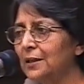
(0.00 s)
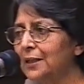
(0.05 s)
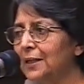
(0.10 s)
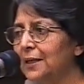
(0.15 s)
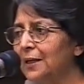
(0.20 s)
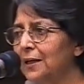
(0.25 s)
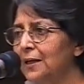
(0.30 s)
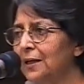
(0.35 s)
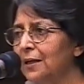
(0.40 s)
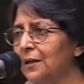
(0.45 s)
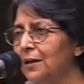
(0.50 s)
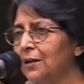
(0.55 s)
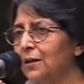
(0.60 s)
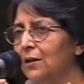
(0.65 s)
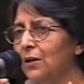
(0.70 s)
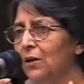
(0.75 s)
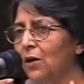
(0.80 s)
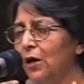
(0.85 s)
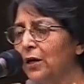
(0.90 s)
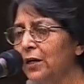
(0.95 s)
the
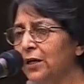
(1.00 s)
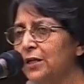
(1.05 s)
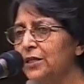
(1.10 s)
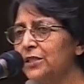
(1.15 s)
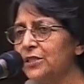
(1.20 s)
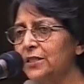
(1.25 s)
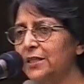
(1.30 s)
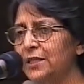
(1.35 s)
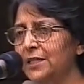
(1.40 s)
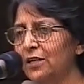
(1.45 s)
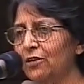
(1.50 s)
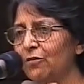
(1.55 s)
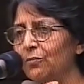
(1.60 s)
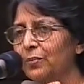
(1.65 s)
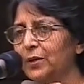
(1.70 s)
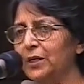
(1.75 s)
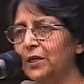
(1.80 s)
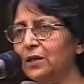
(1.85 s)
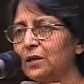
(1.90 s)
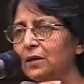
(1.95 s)
honors that
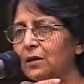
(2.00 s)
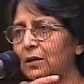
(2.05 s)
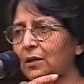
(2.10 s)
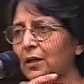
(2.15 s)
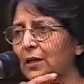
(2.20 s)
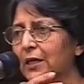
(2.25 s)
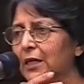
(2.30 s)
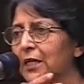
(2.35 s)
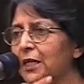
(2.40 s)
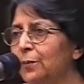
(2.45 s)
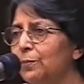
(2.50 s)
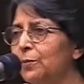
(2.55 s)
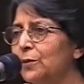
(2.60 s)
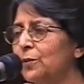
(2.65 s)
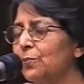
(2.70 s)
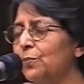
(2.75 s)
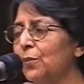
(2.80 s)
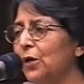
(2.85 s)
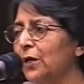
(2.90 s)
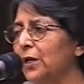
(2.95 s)
have been
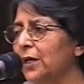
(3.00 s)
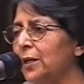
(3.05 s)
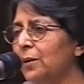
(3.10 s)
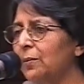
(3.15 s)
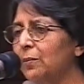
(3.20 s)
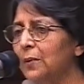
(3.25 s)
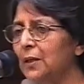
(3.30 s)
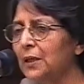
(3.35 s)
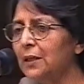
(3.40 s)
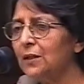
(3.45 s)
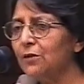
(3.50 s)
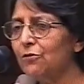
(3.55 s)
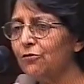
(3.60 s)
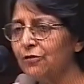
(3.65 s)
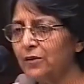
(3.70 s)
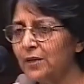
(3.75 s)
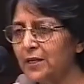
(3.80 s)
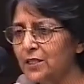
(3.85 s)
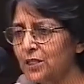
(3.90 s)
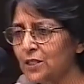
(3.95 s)
heaped upon him in the
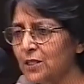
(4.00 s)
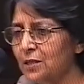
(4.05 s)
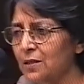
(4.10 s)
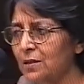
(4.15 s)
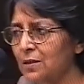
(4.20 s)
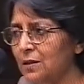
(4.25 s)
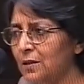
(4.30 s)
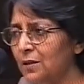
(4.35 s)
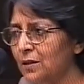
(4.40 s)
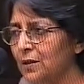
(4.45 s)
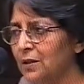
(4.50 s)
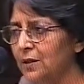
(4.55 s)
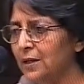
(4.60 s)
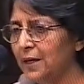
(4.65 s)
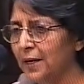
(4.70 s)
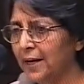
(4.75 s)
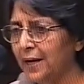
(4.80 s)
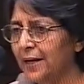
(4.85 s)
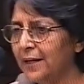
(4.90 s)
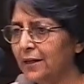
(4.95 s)
first
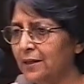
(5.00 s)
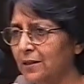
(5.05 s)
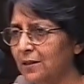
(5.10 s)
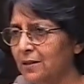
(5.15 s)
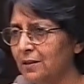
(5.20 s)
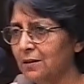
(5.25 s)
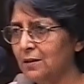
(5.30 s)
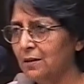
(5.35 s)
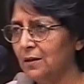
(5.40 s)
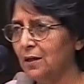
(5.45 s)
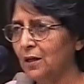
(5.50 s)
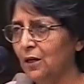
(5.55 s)
act,